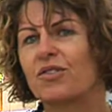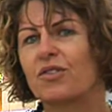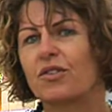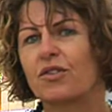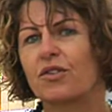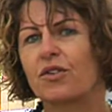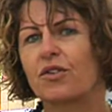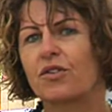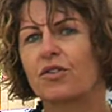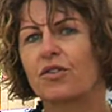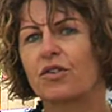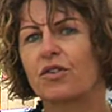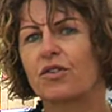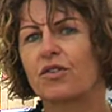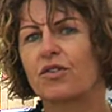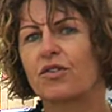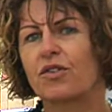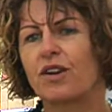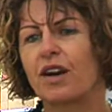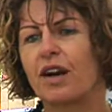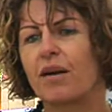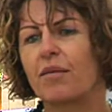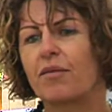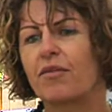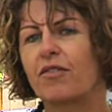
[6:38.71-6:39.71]
to sort
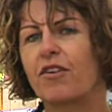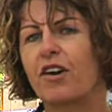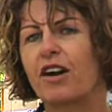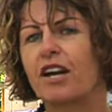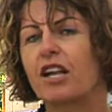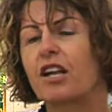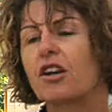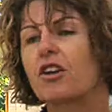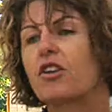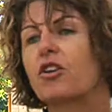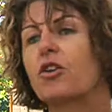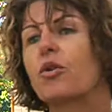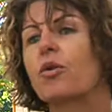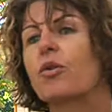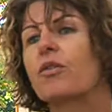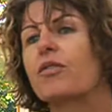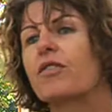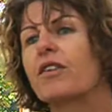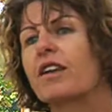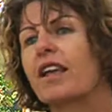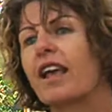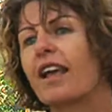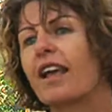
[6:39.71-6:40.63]
of um, finding a cure for